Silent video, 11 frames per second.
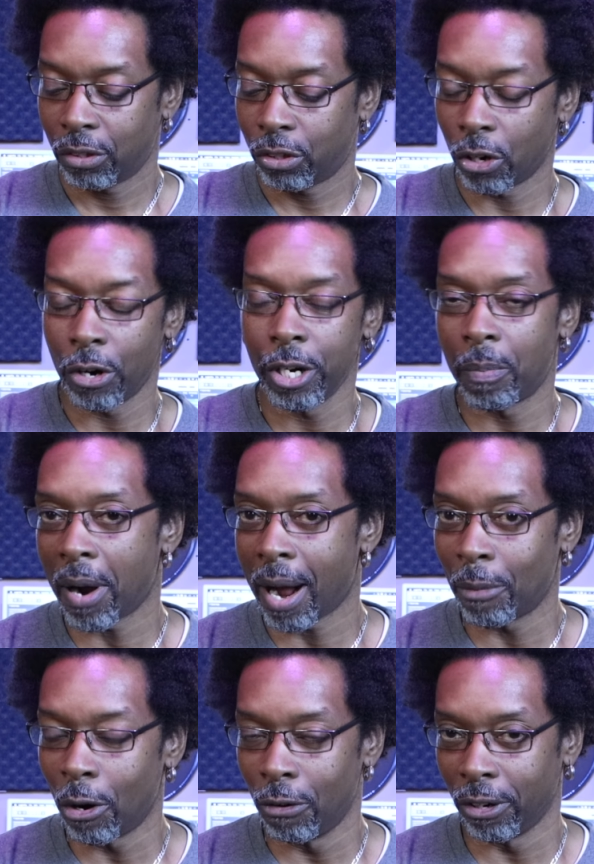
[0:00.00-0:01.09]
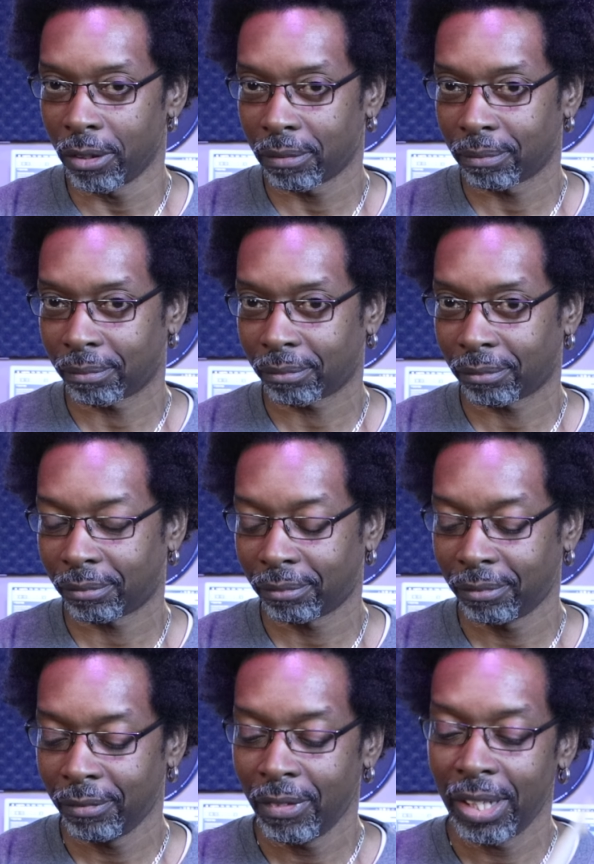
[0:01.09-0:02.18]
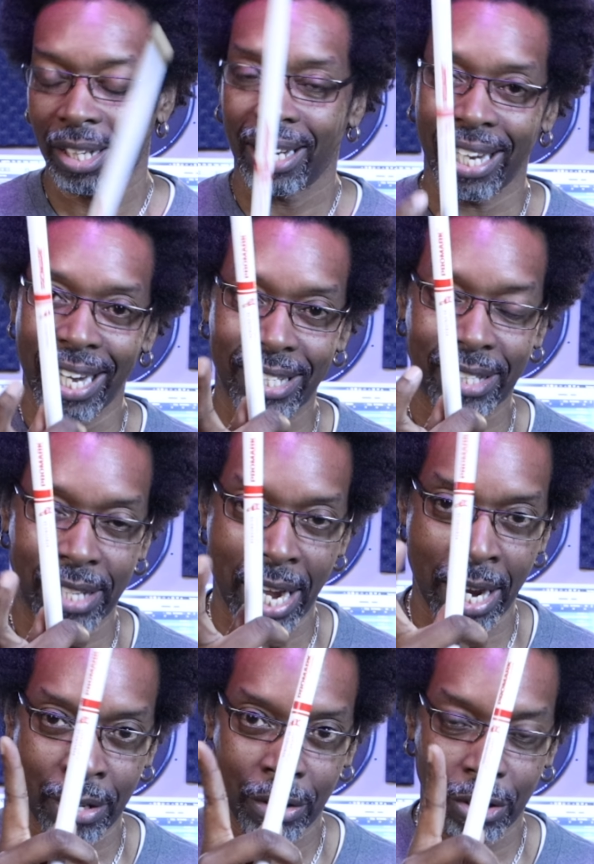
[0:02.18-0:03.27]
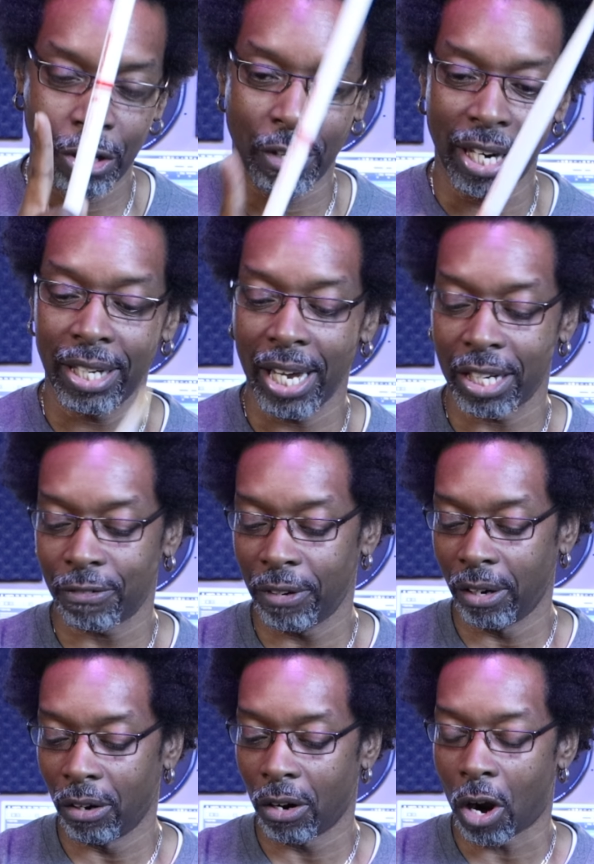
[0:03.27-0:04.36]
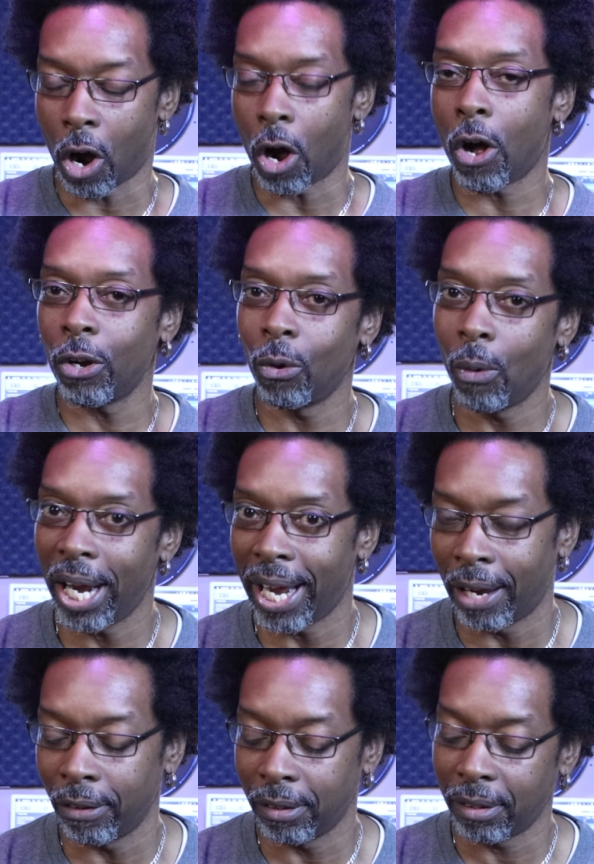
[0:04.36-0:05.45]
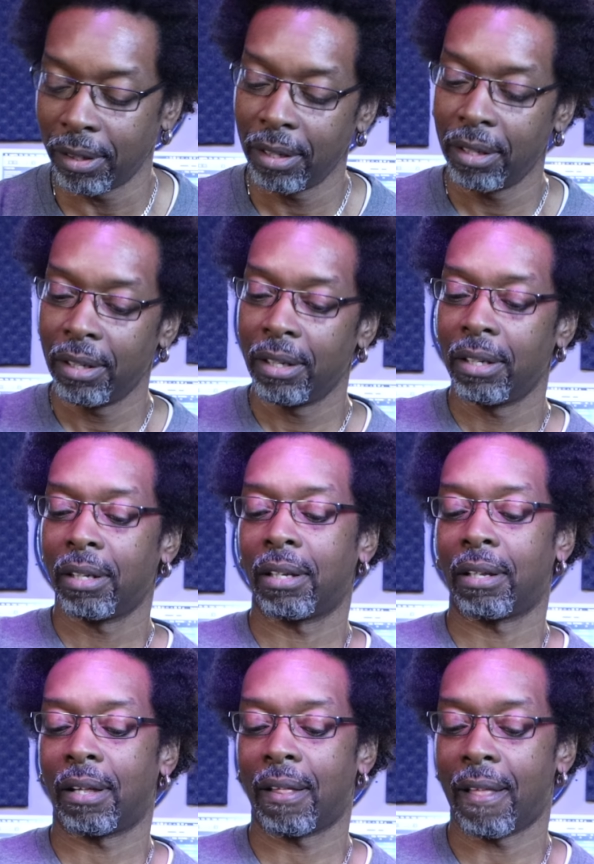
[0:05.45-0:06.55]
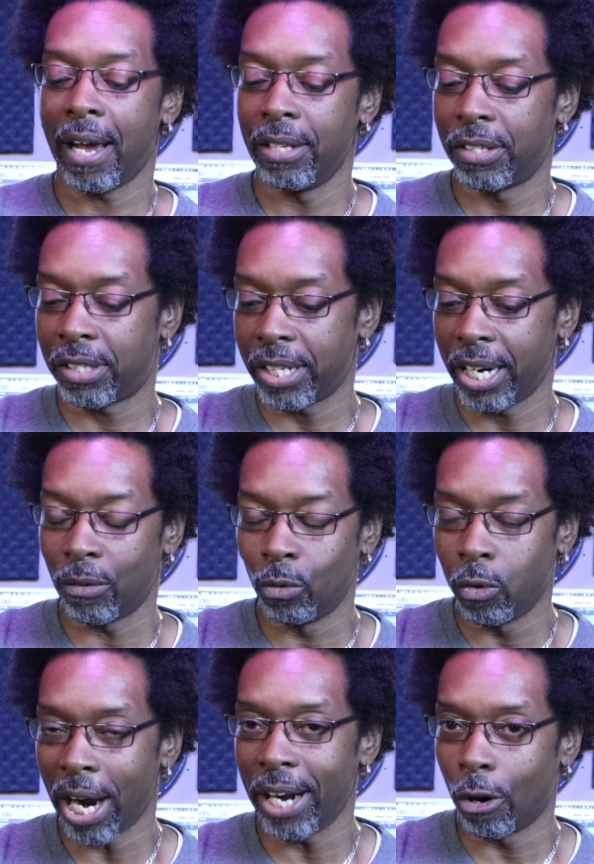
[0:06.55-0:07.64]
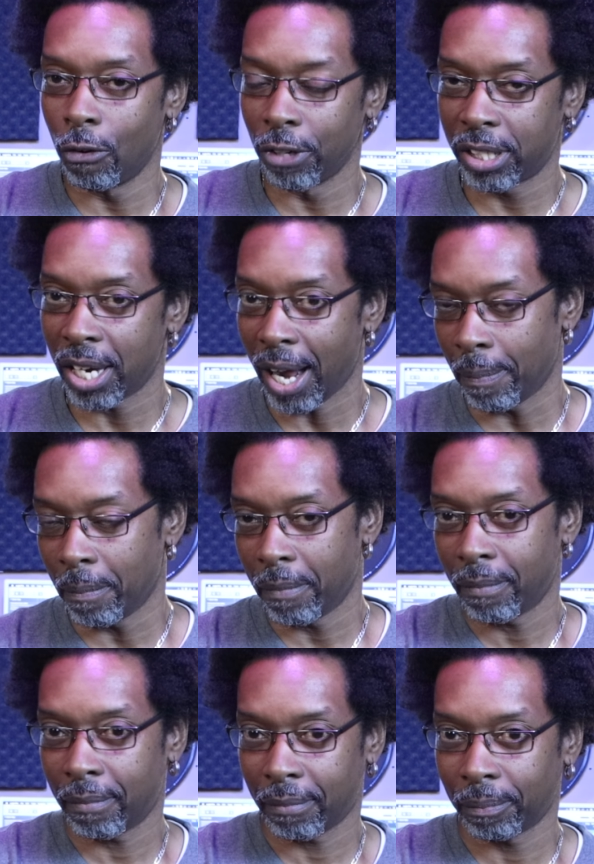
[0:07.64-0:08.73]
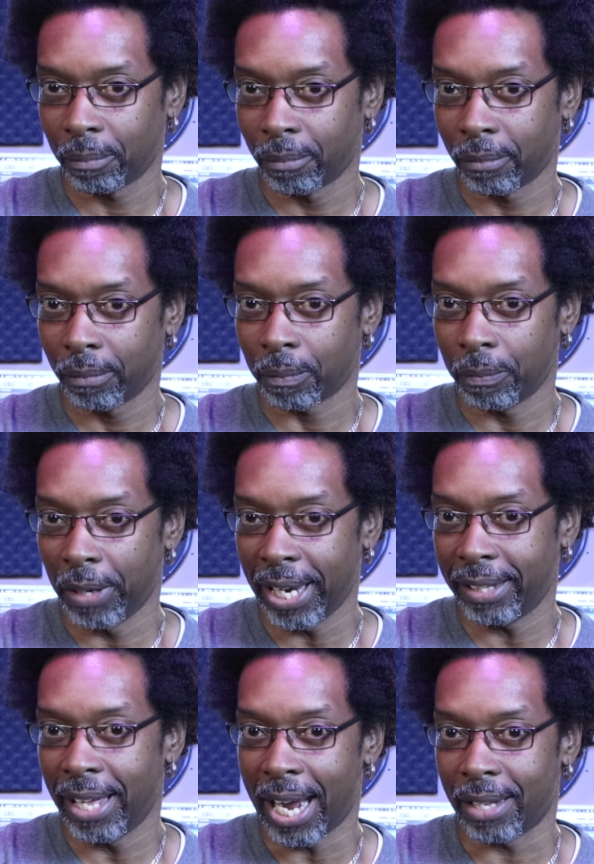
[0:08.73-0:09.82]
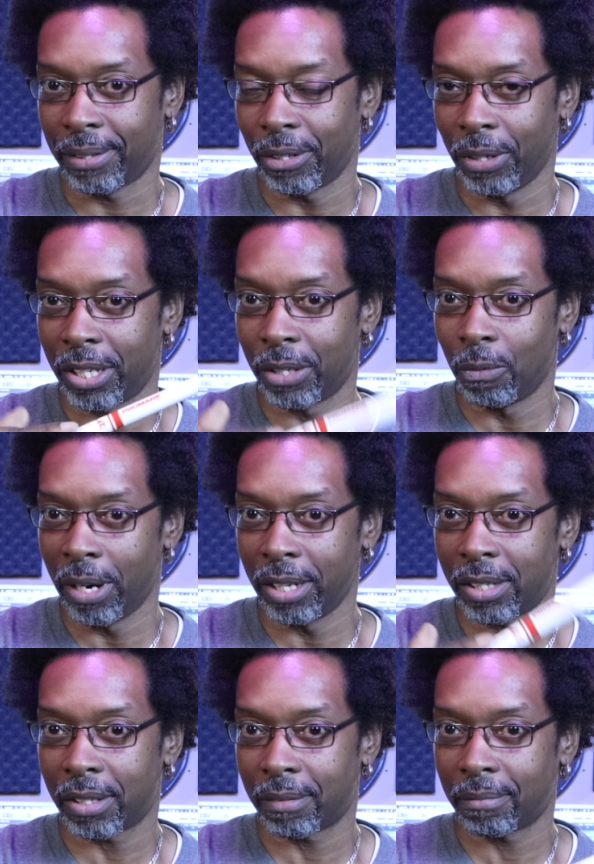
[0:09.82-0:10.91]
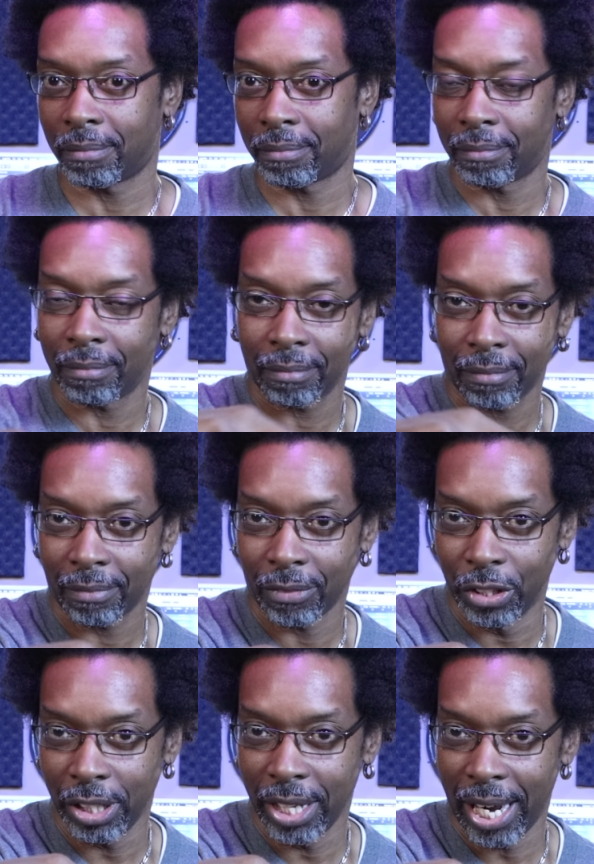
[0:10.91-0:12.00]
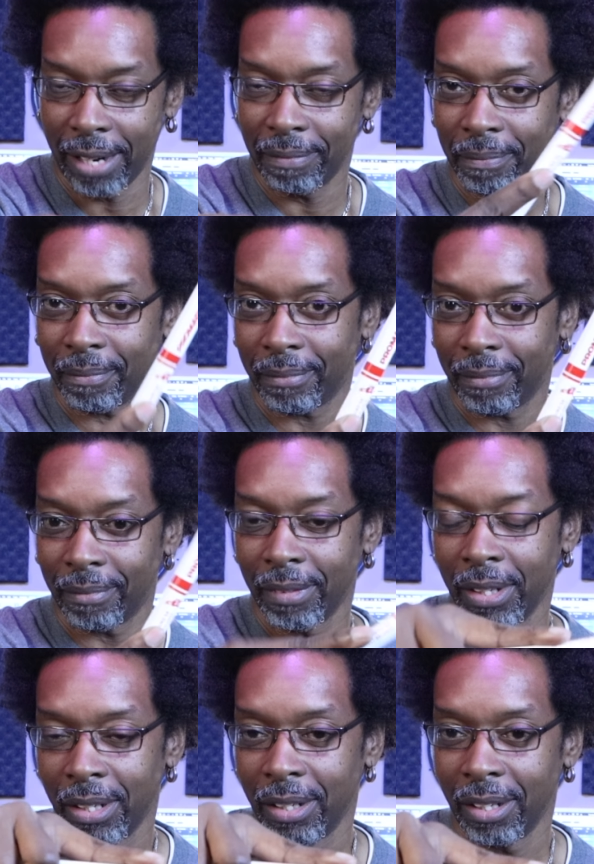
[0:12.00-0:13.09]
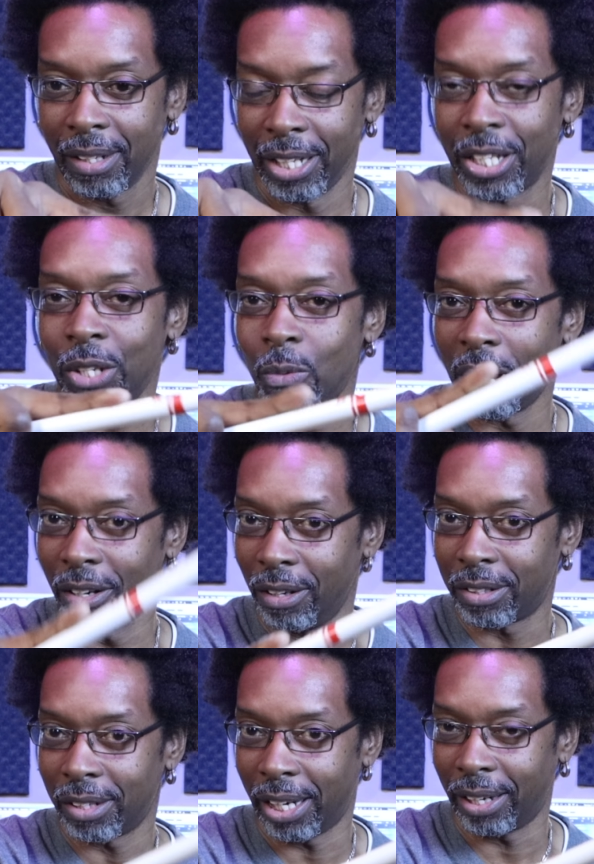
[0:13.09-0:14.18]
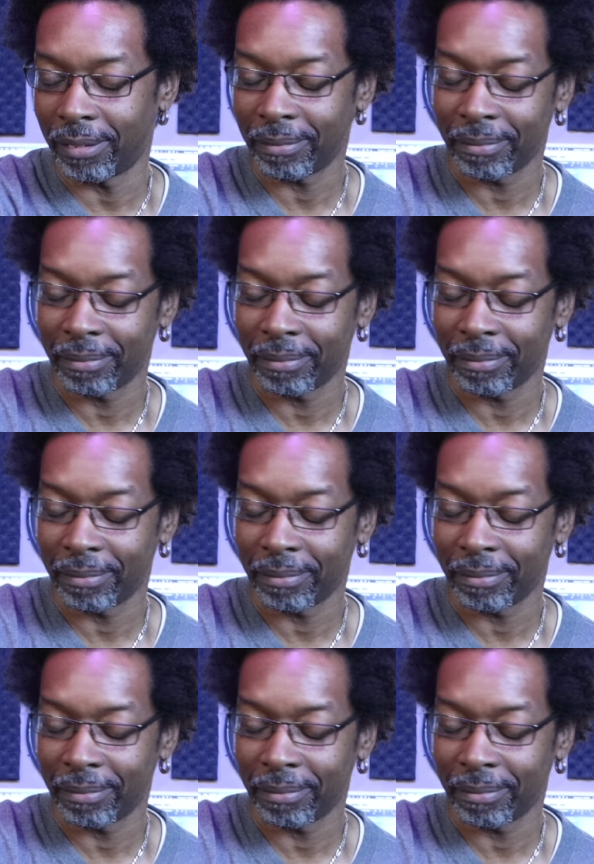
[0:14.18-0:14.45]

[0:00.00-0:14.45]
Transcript: turn your palm over, extend your index finger all the way out, and sit it right over top like that. So this is what it's, you can see that? This is what it looks like.